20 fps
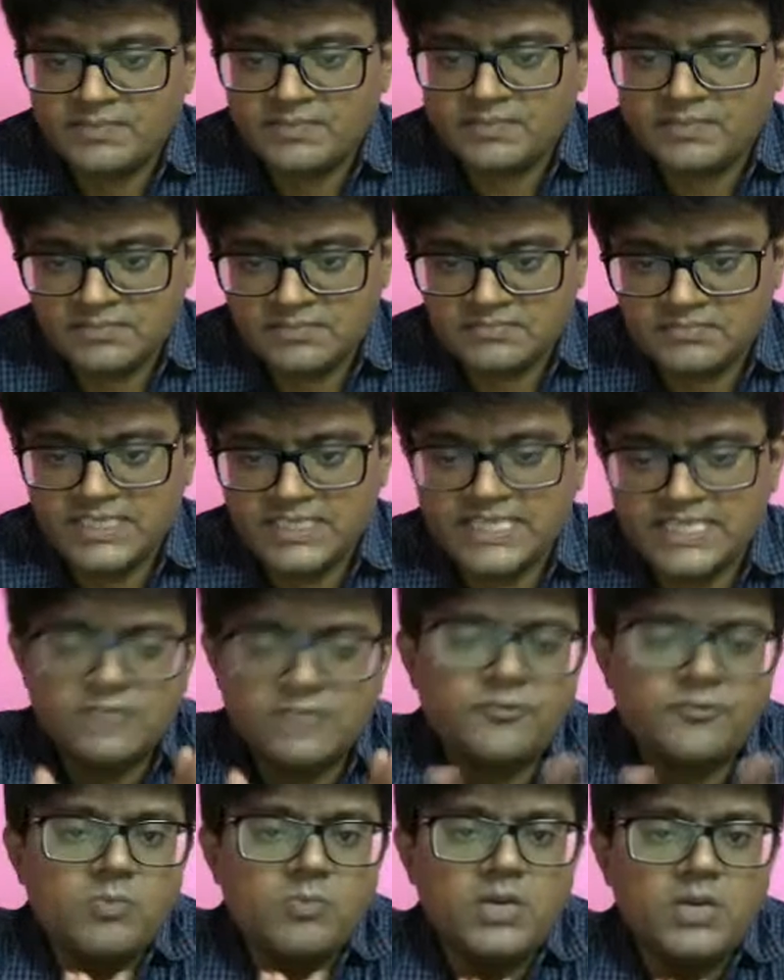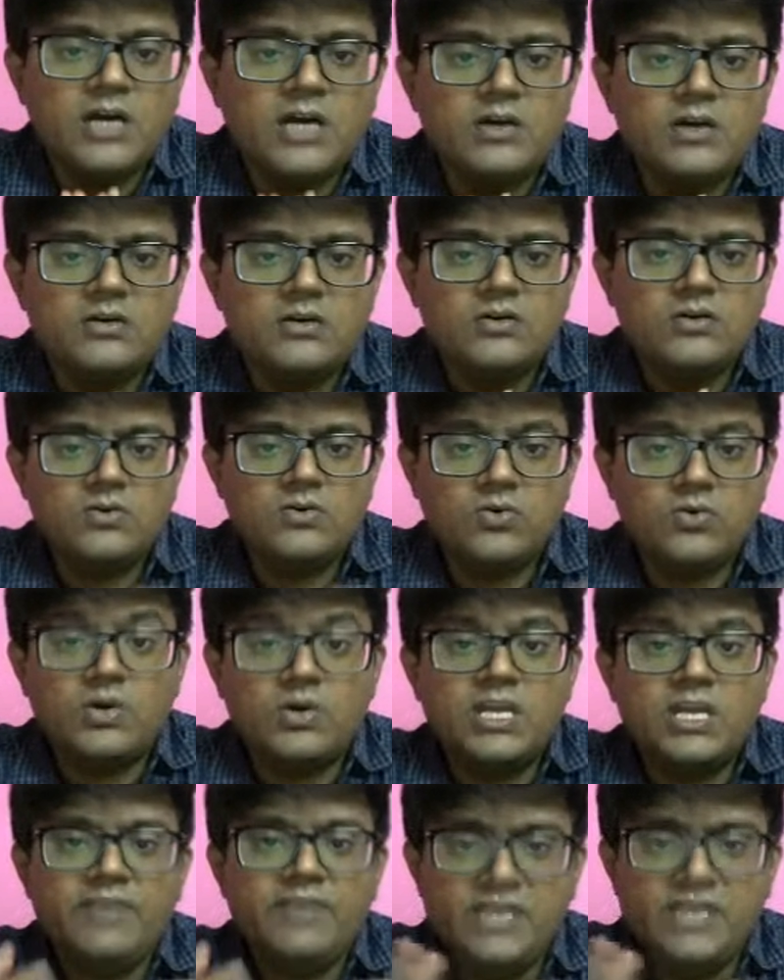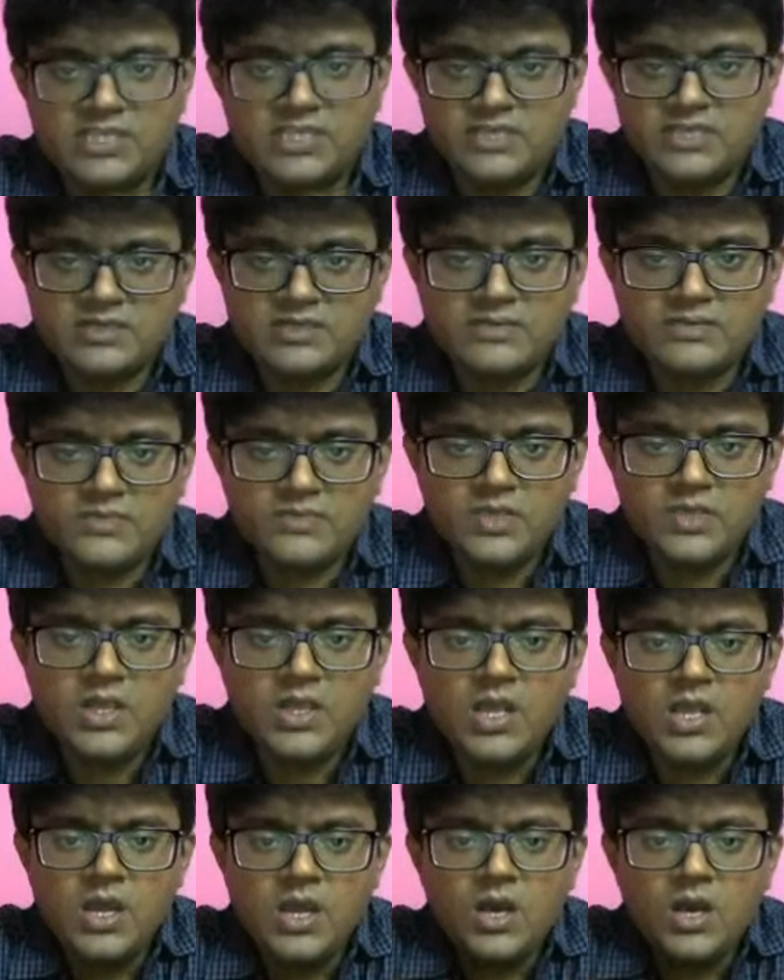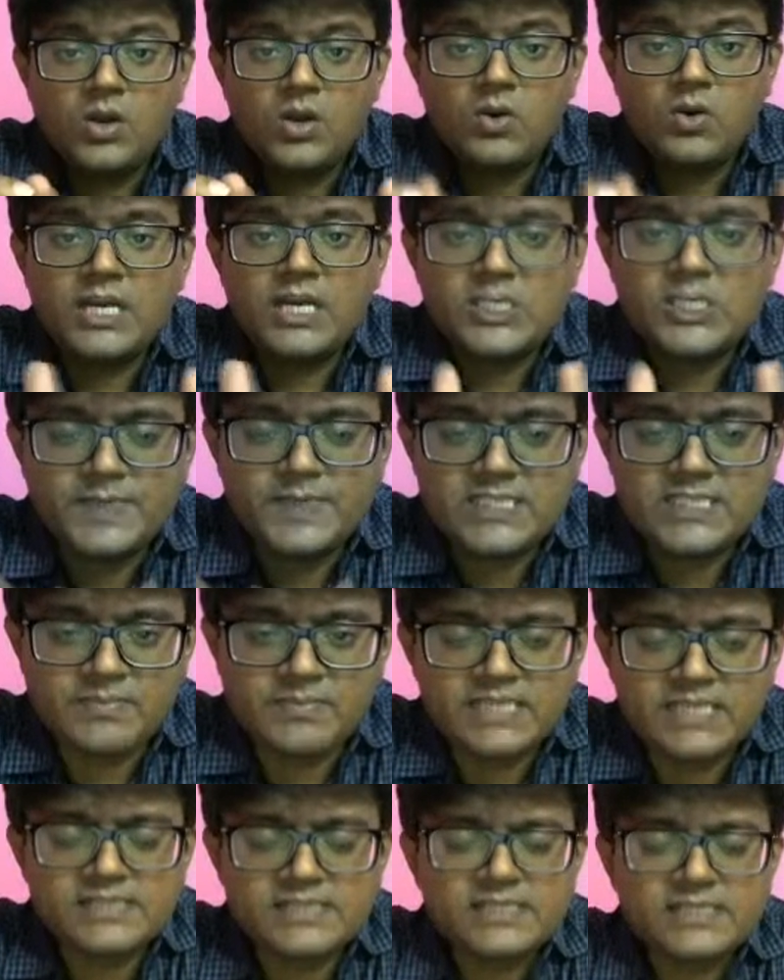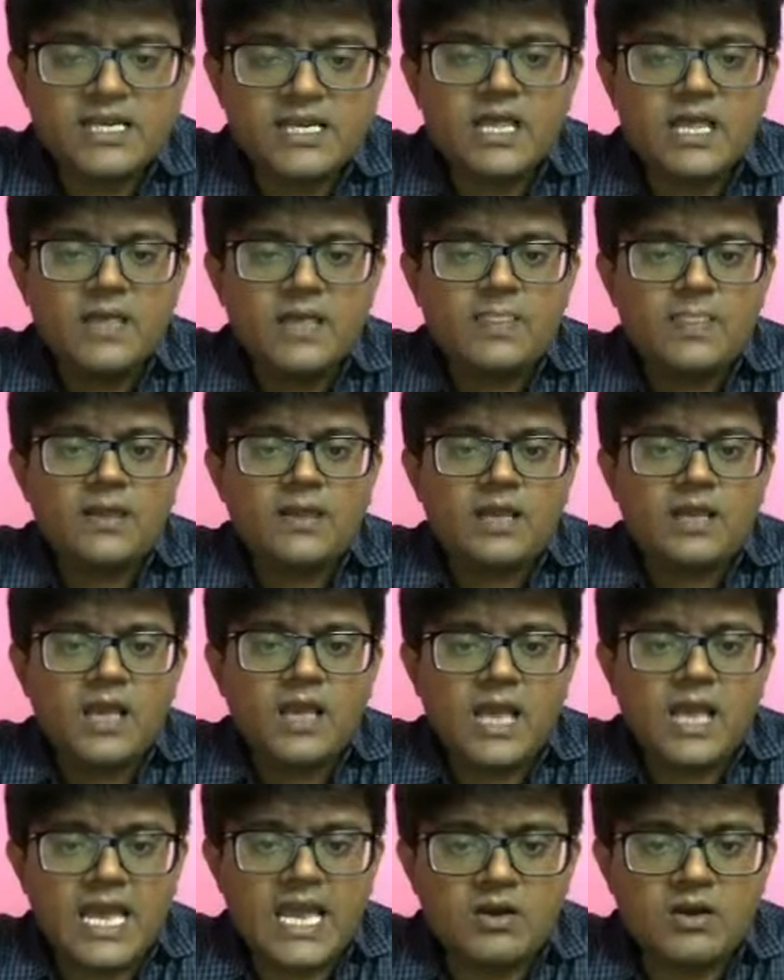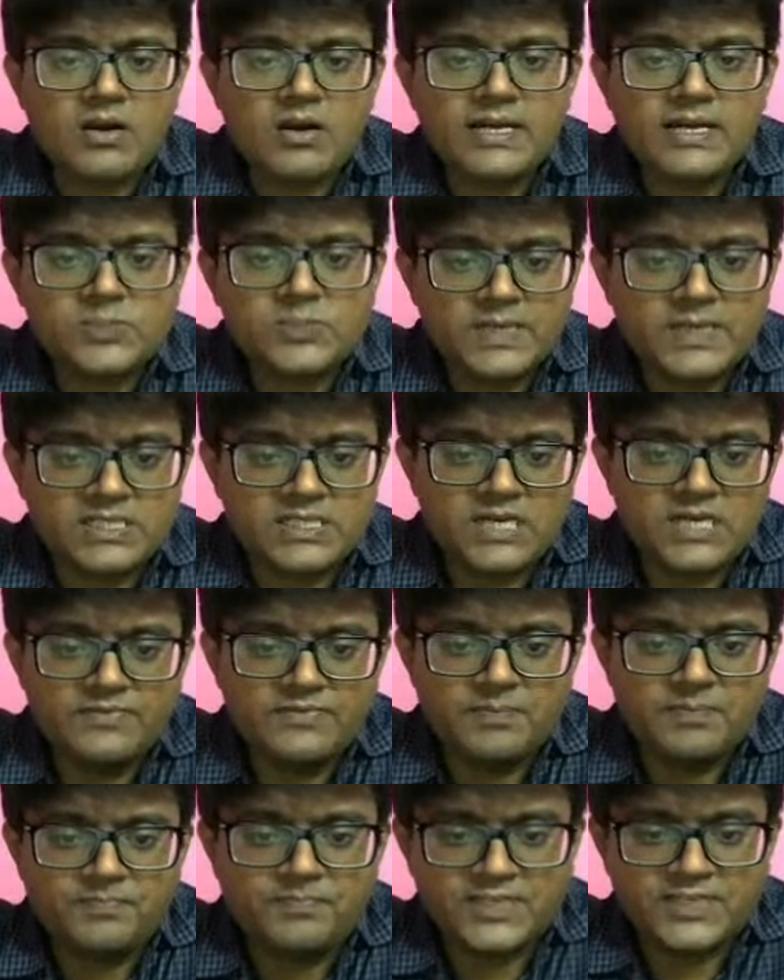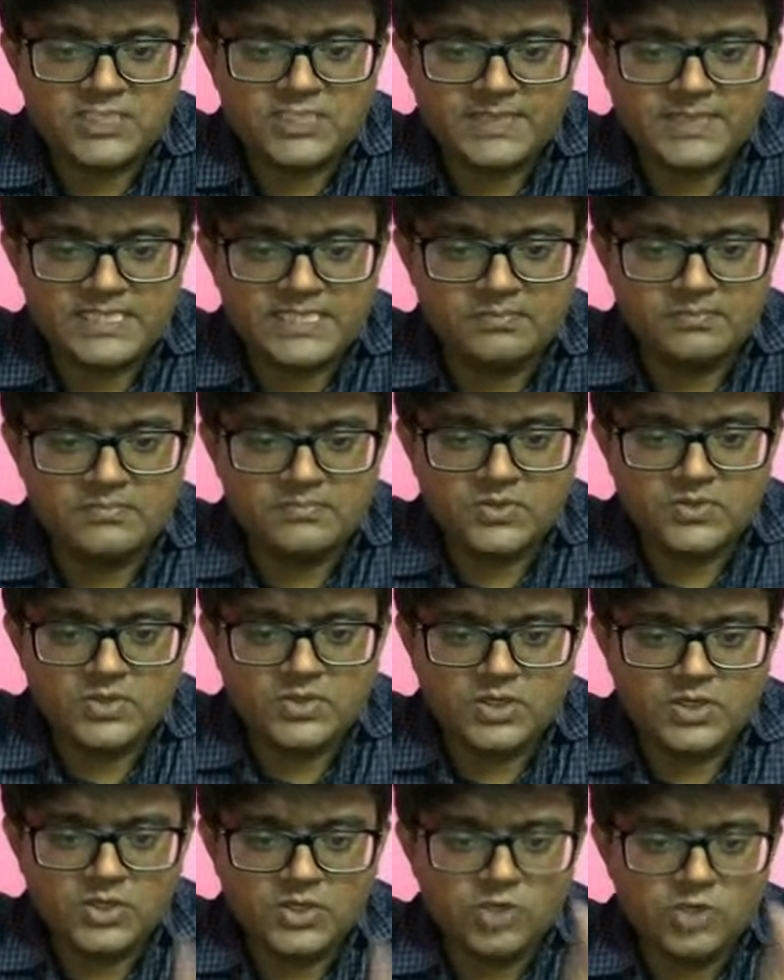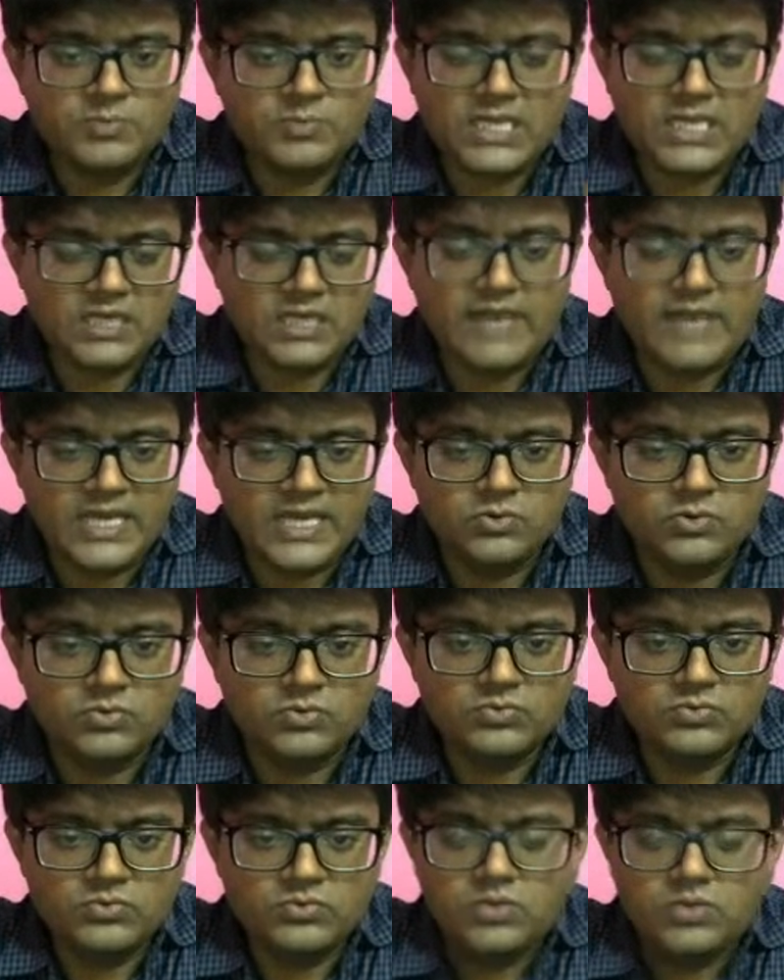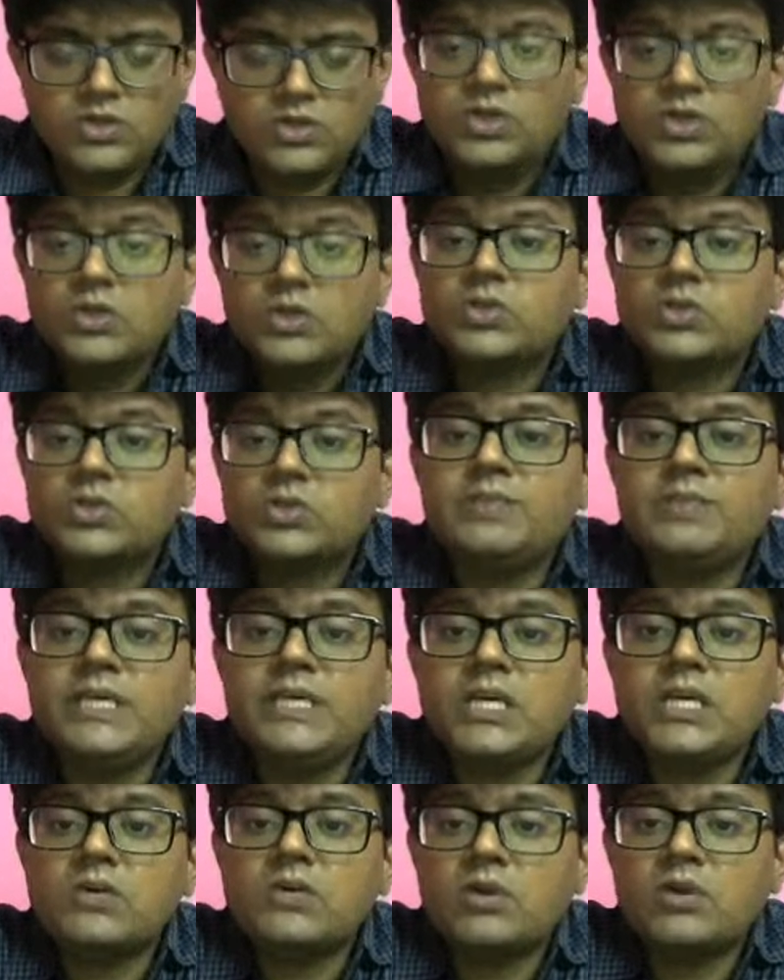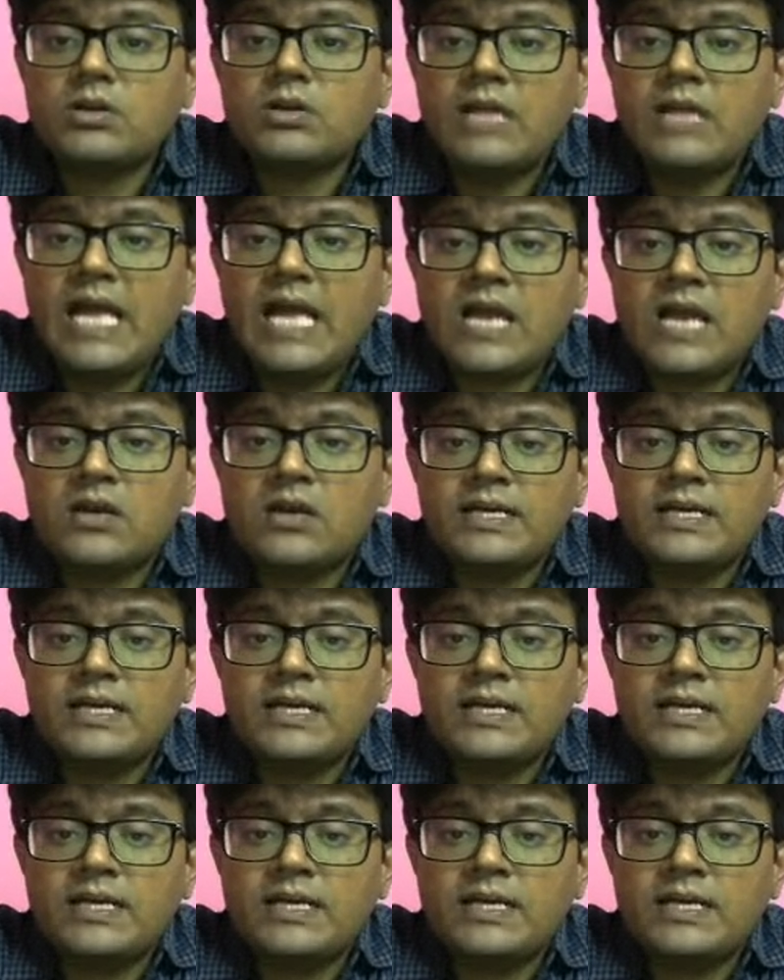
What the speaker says: prism. That is the formula. No deviation. No dispersion means angular dispersion of the first prism, numerical value, should be equal to the angular